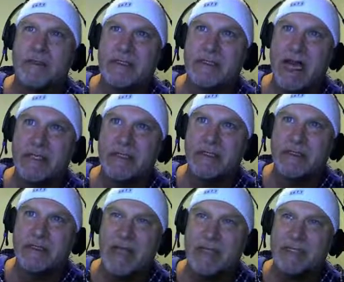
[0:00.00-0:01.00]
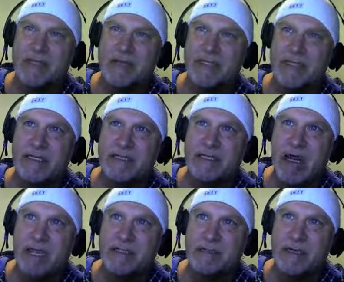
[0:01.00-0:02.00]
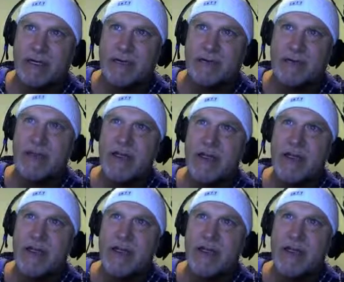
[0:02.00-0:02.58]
So that's the reason these lines are here,